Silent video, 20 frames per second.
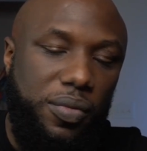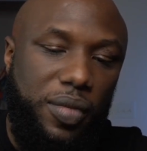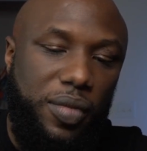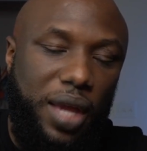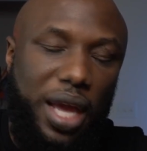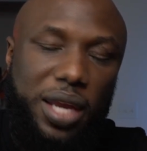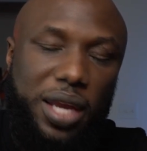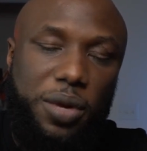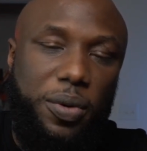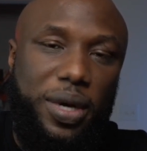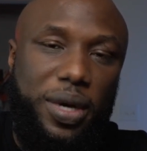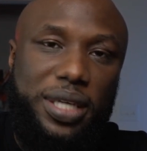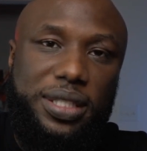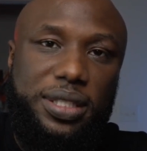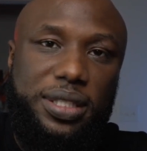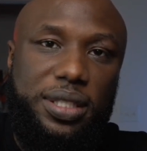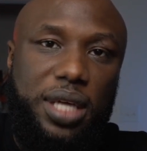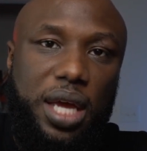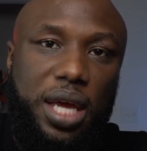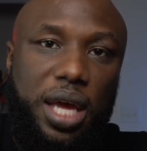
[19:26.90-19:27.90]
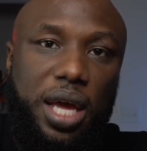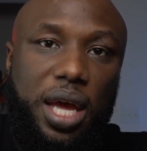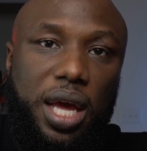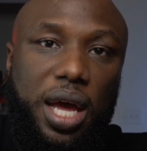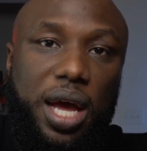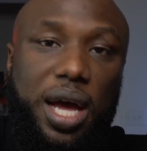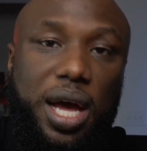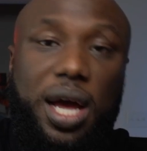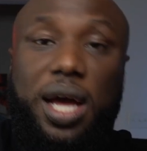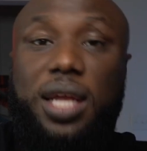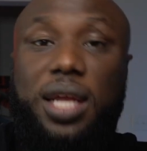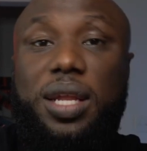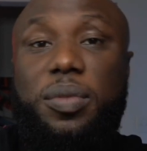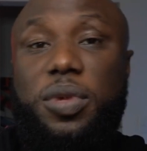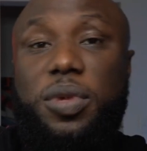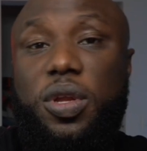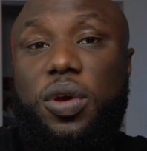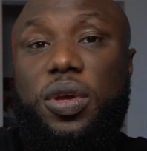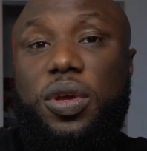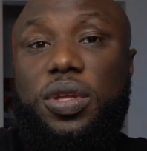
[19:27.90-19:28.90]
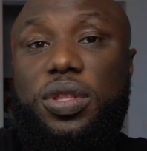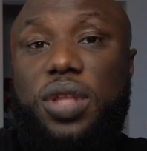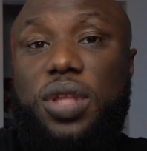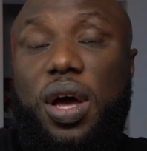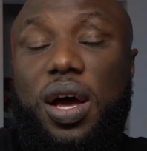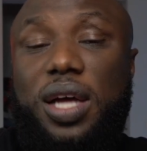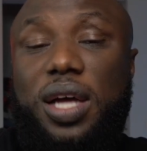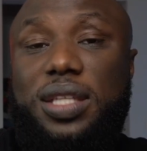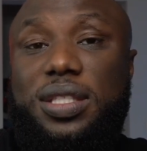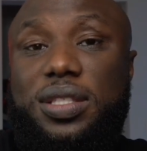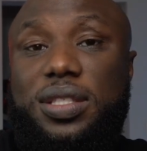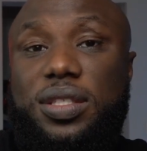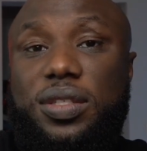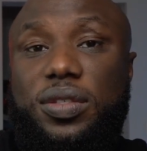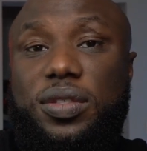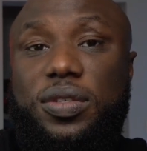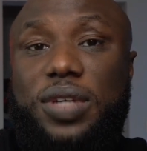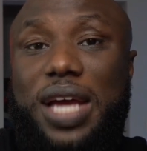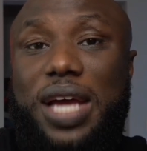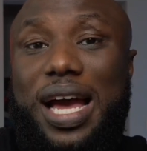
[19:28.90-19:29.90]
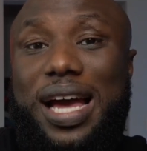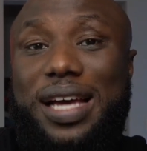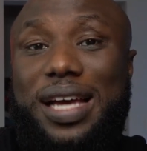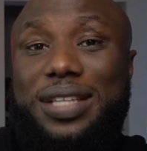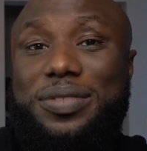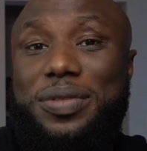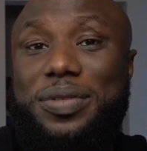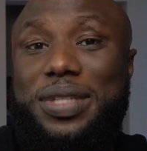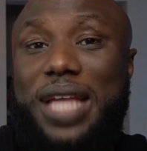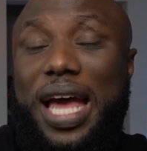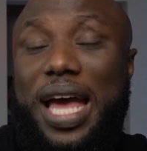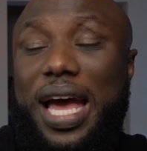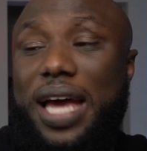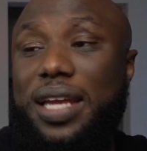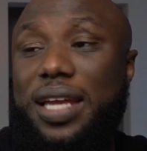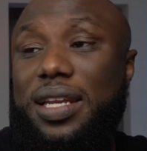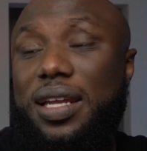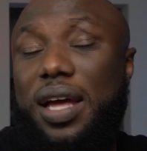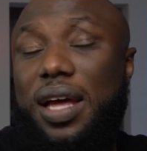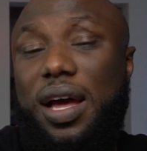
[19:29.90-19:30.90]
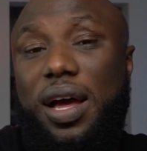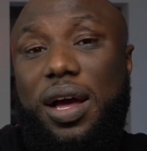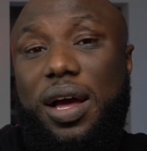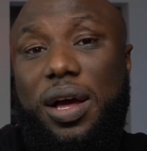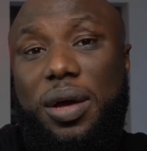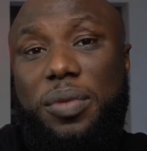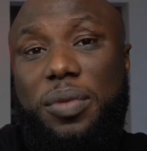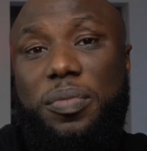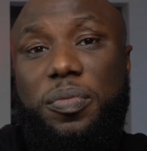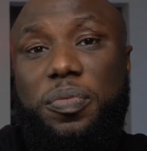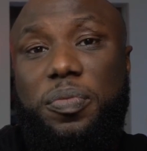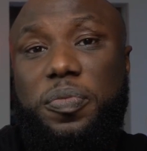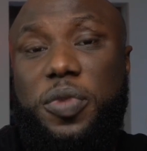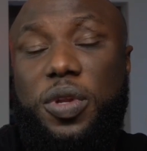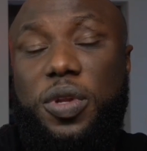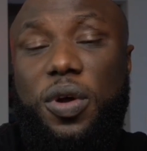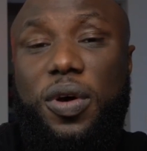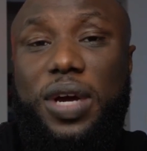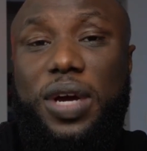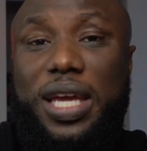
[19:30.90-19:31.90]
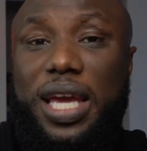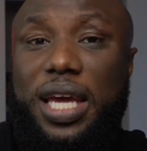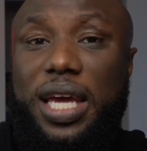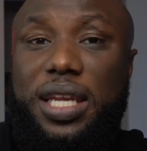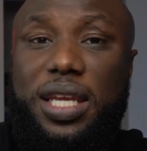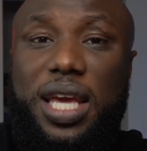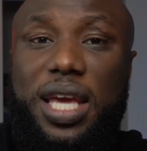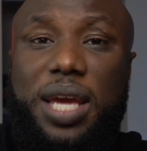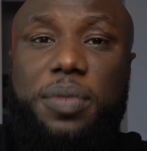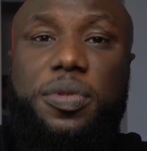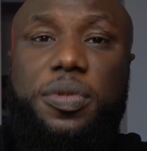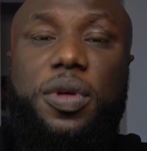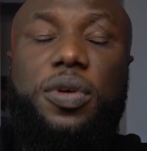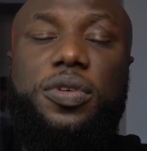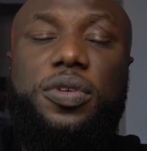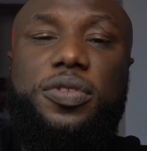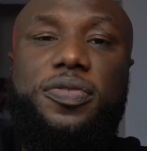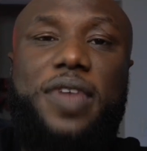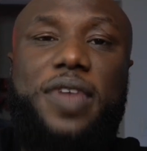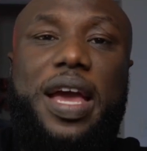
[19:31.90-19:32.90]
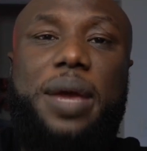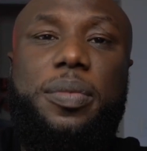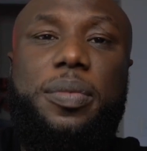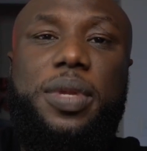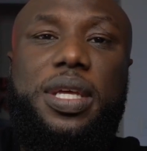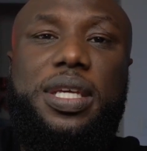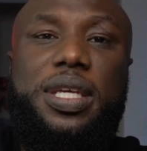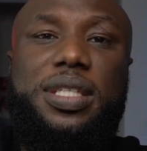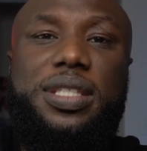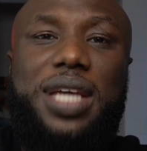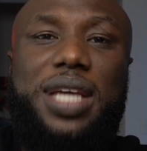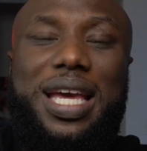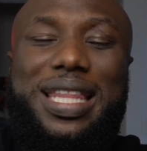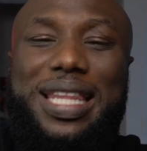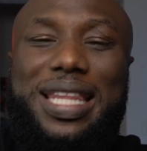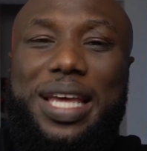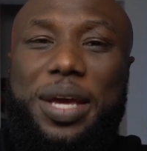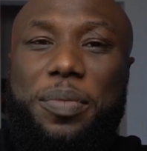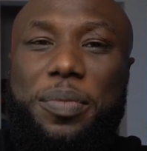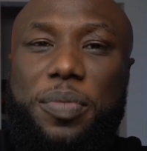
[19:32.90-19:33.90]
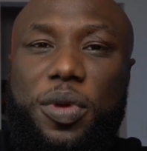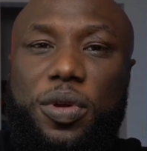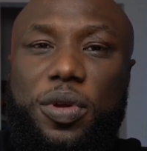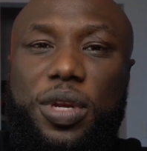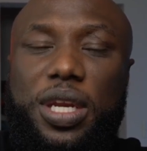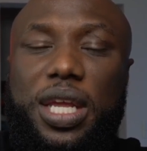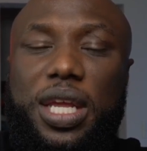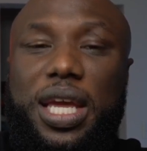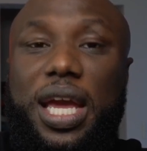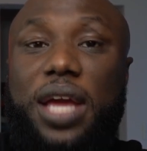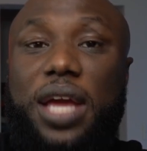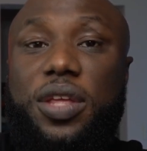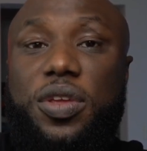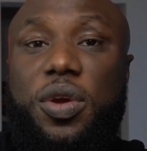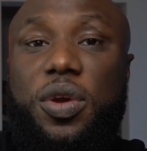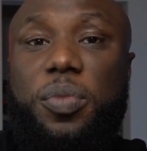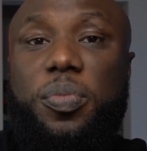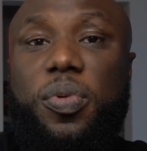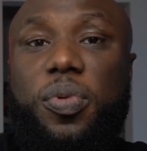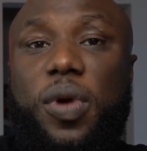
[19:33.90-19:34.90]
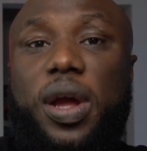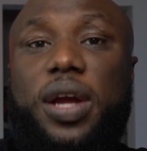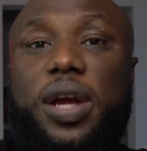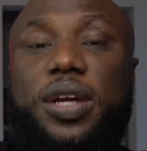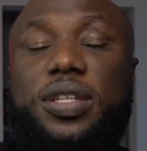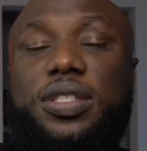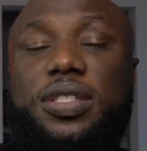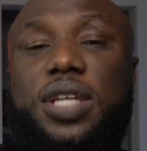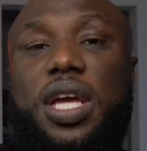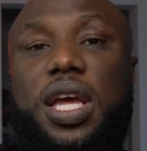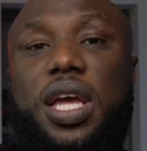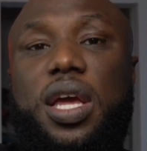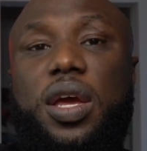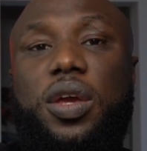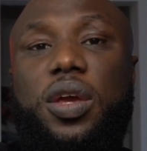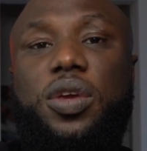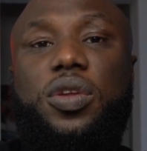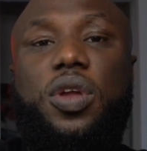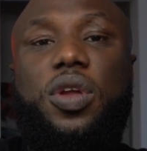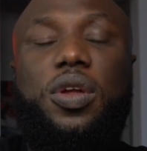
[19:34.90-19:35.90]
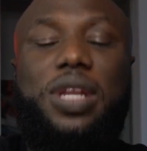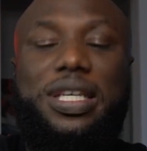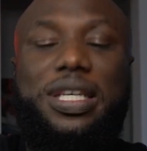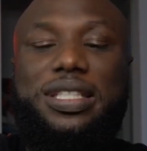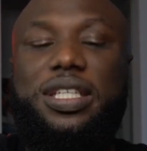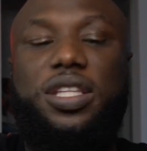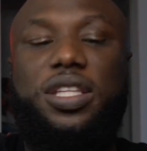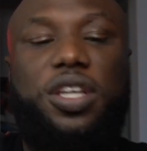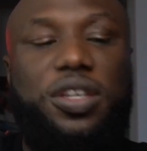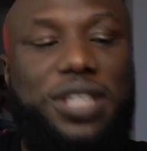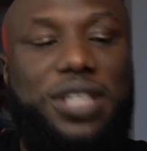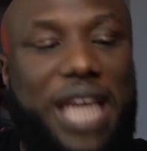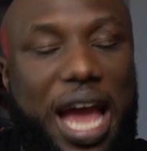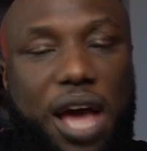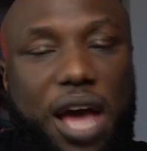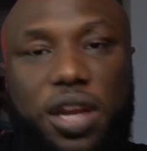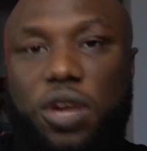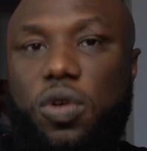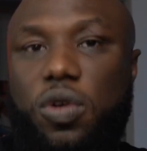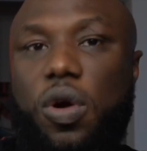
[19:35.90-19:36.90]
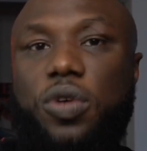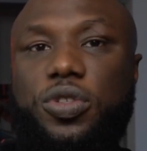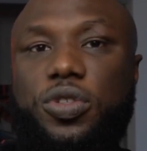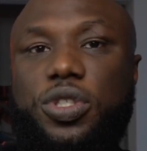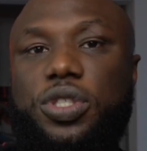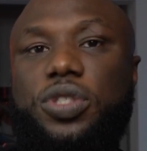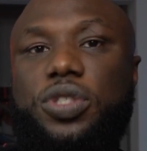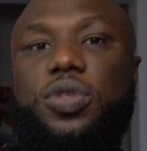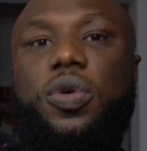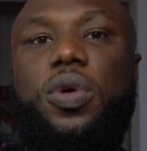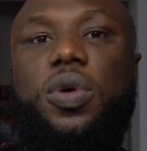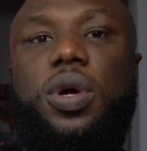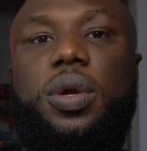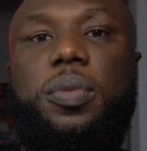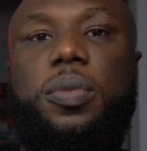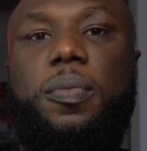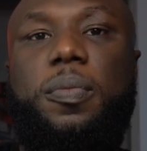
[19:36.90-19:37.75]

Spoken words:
anyways, let me know your thoughts, you guys, with that. You know, again, keep those families and the community in your prayers. You know, listen, they're down a grocery store,